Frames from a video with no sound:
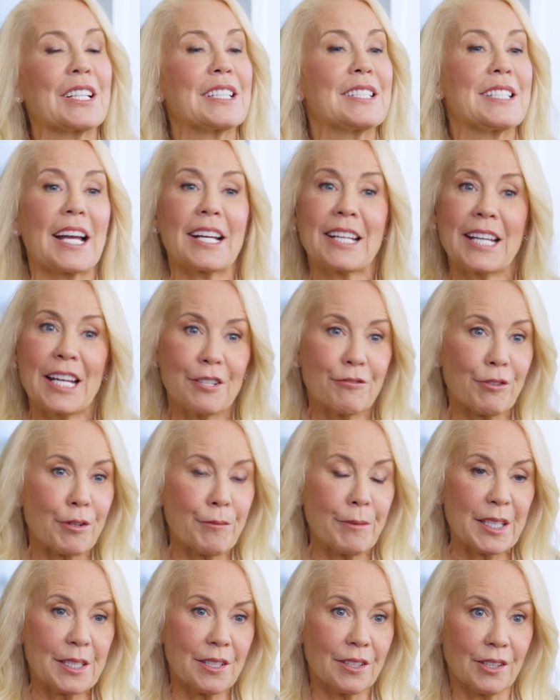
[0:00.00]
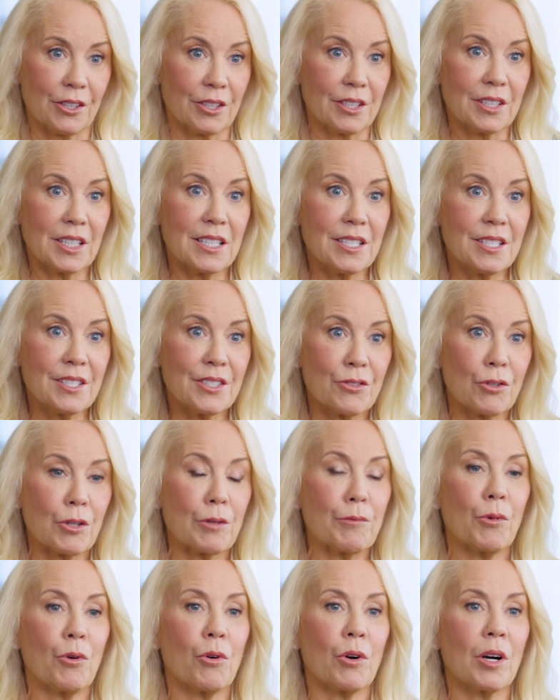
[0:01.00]
a decade for me to learn this or
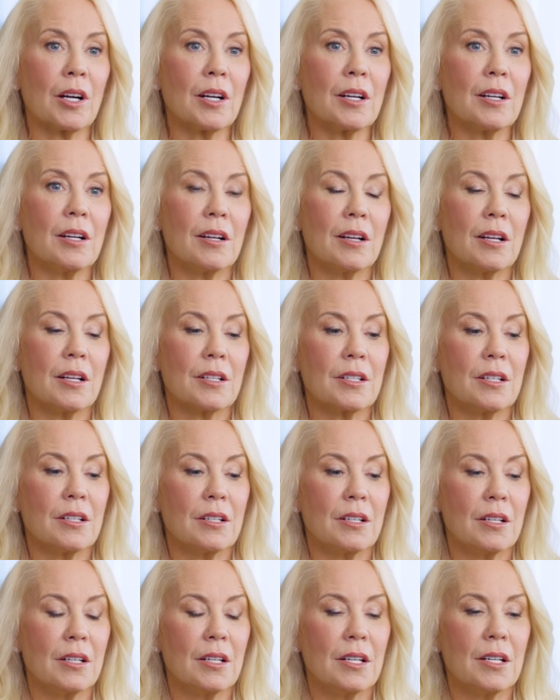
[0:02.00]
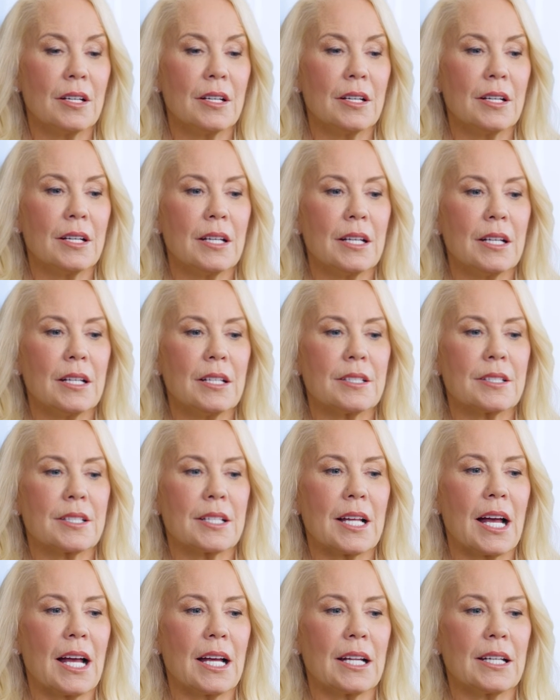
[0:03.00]
more, is
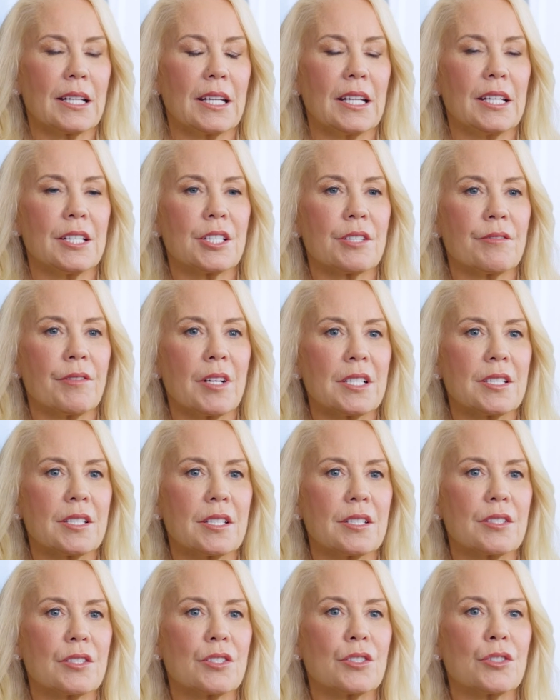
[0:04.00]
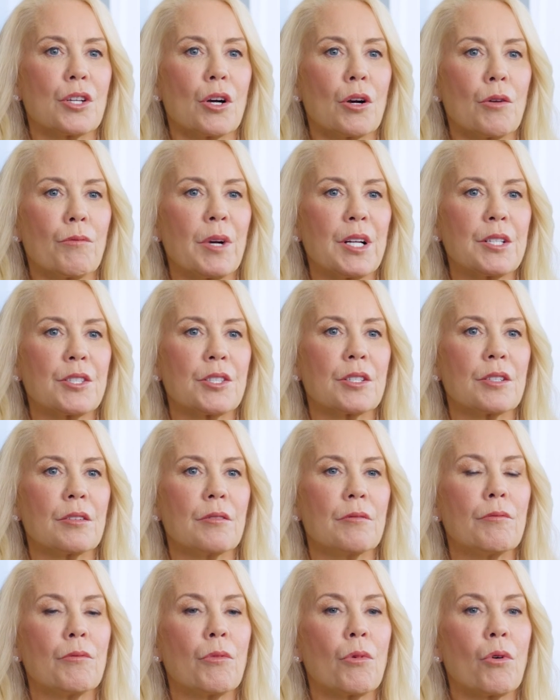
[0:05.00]
that each of us is so much
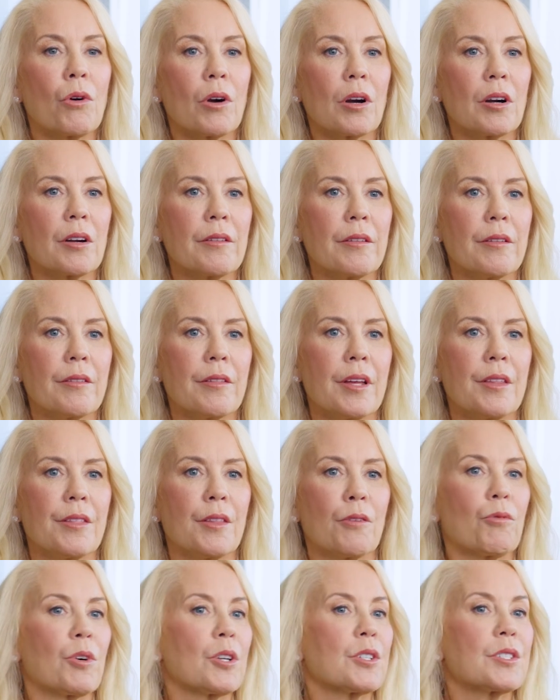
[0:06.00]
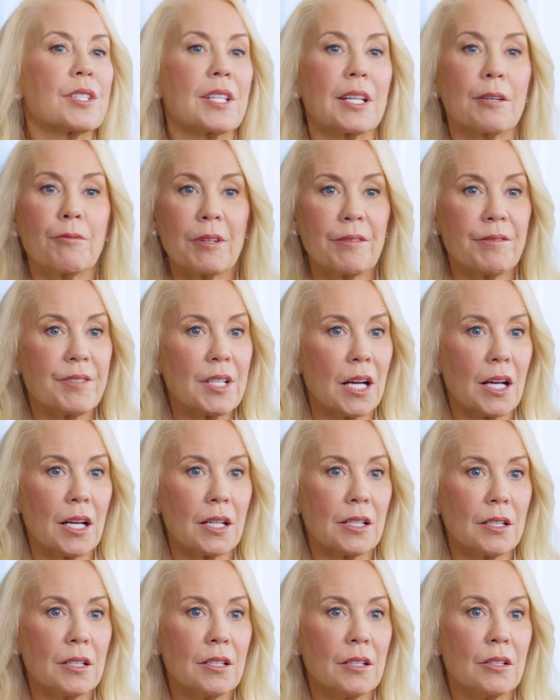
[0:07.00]
more than the worst thing we've
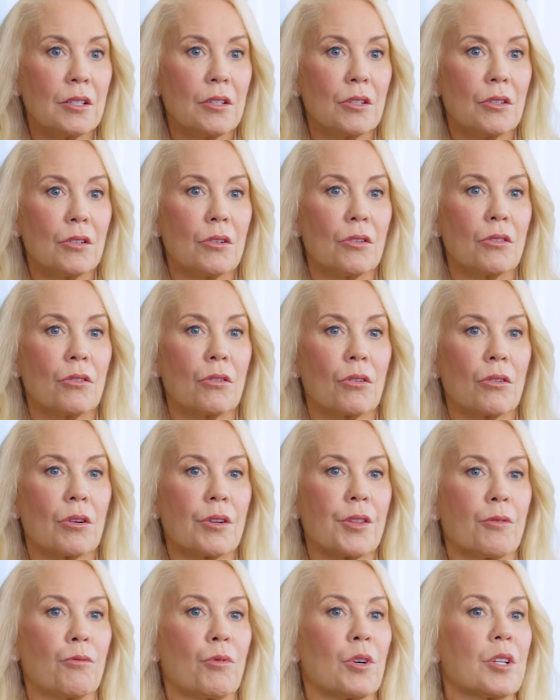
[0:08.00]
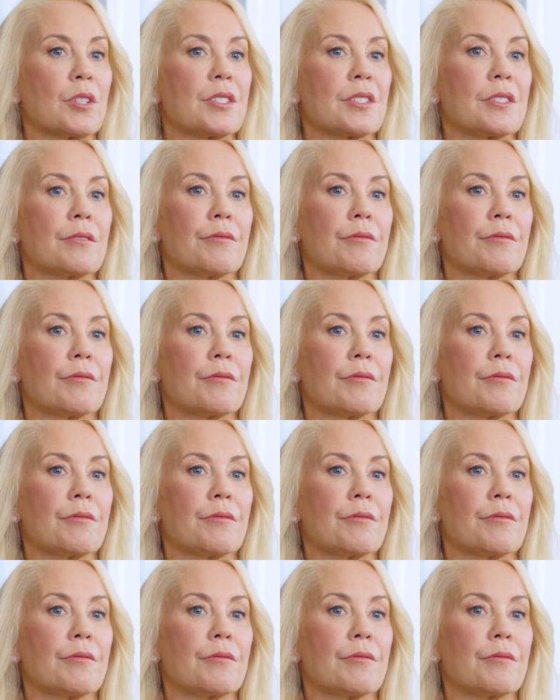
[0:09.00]
done or the worst